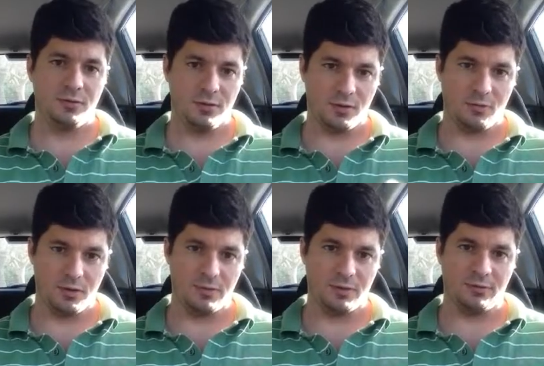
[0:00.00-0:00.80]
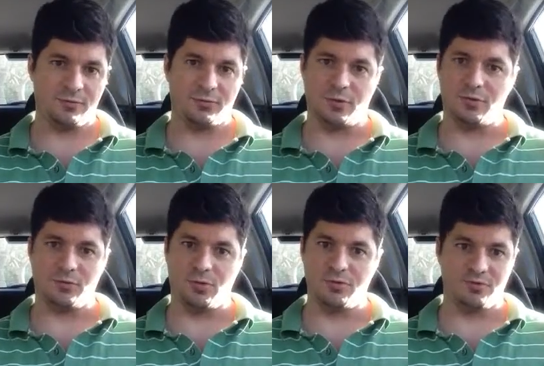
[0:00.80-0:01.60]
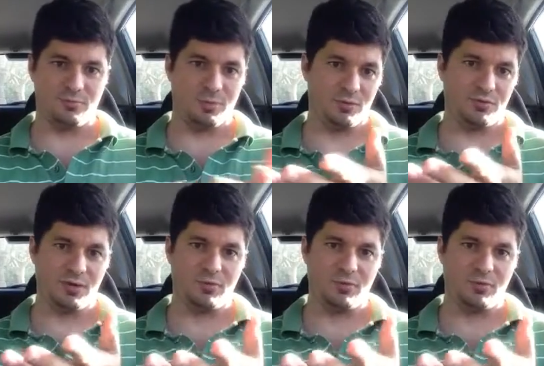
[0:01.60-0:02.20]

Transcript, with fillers: the equipment necessary, so he just built the